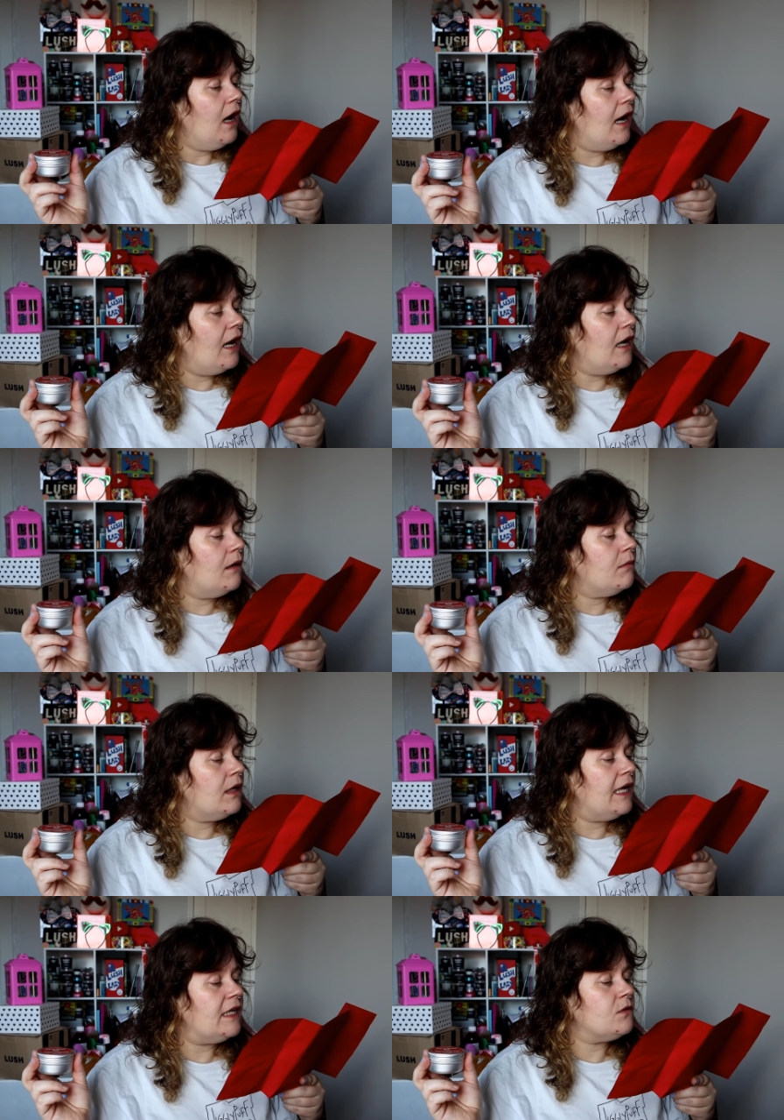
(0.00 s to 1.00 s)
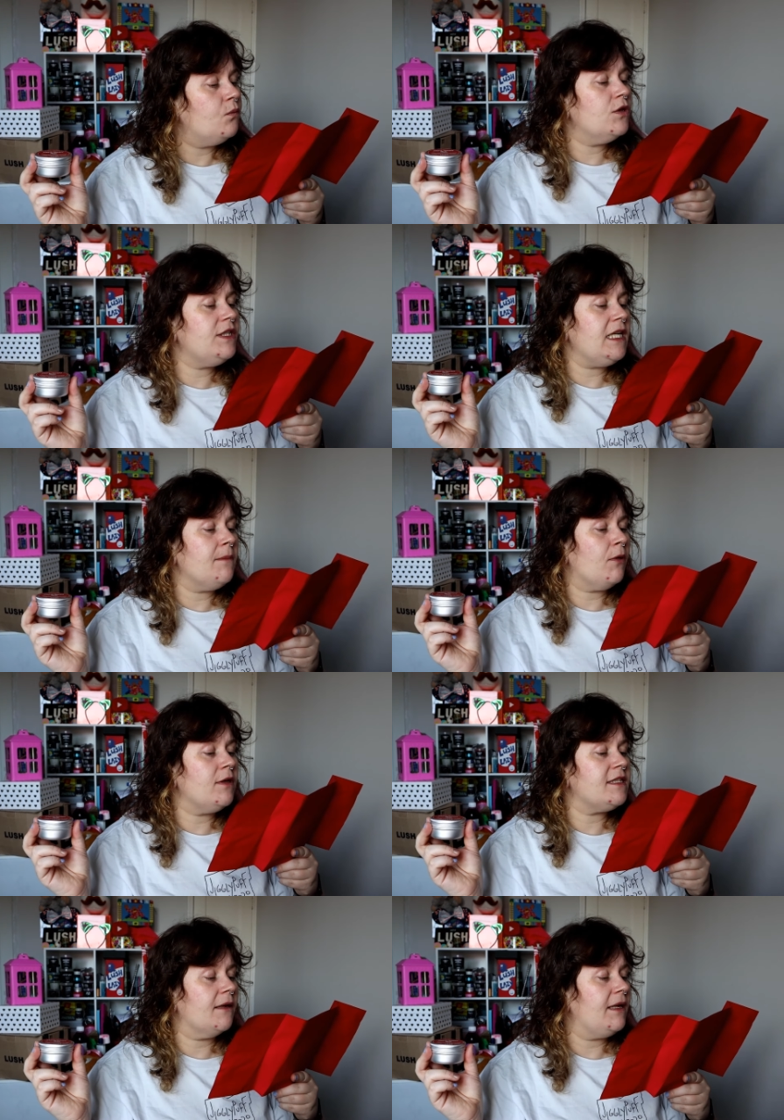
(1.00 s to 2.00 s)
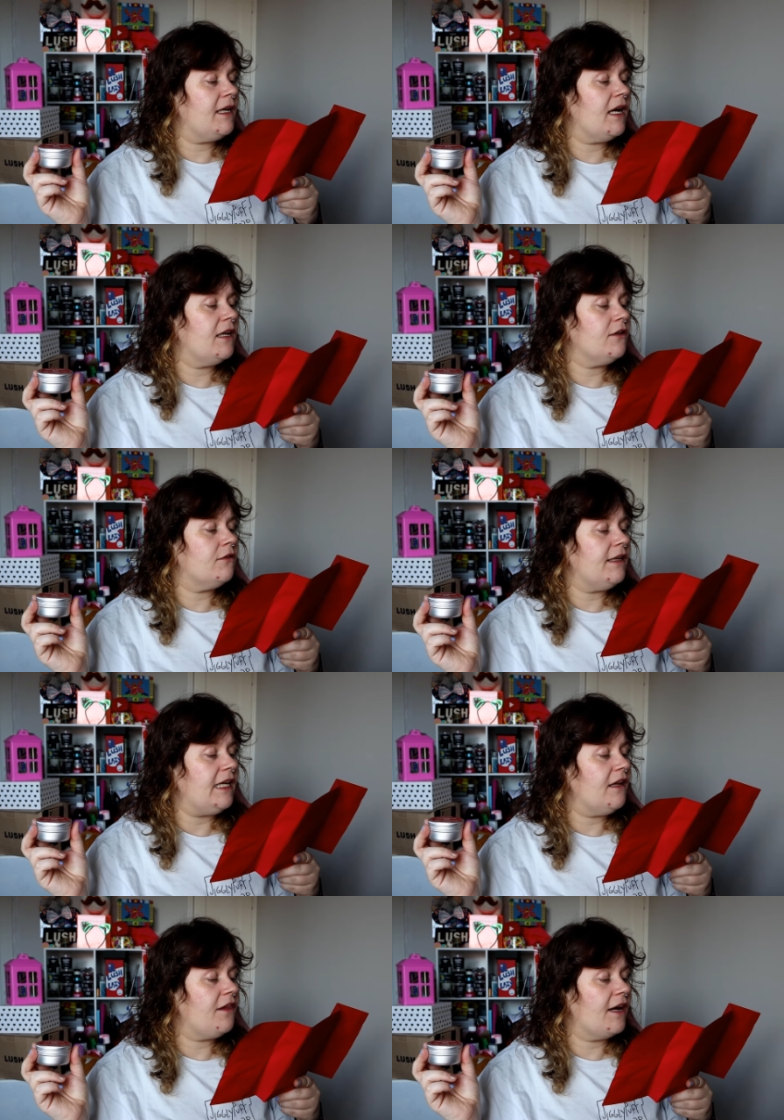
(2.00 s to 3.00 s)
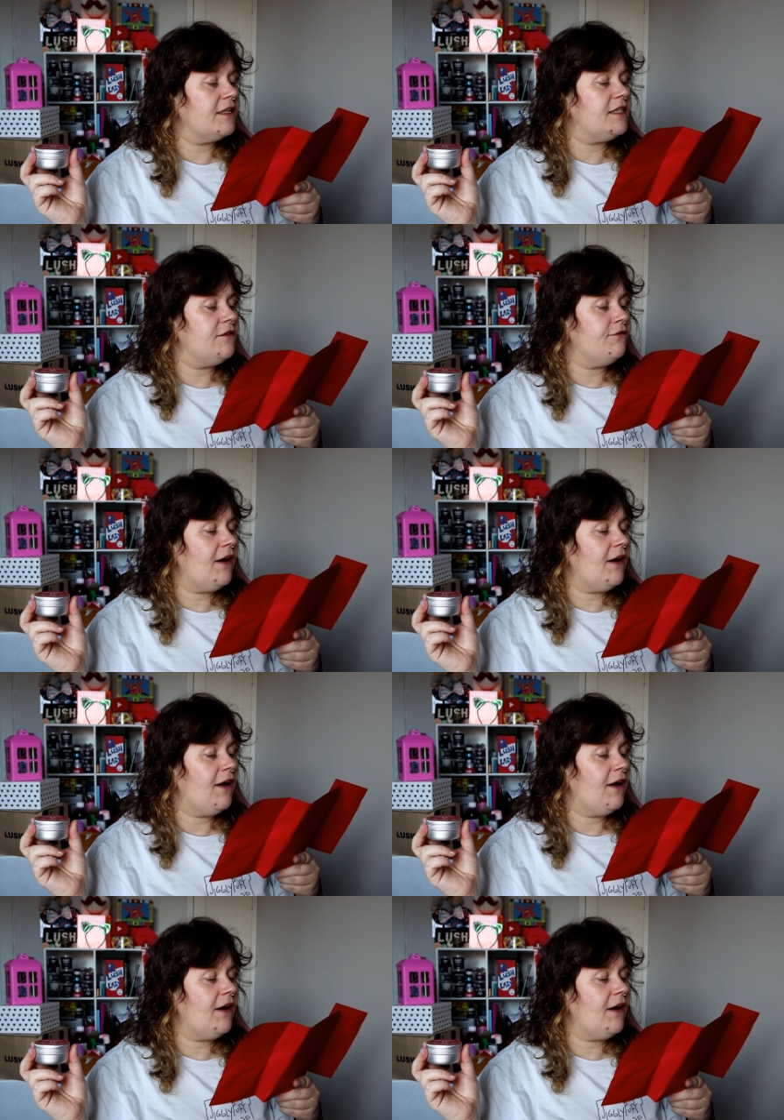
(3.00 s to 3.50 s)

Um, it is woody, balsamic and green thanks to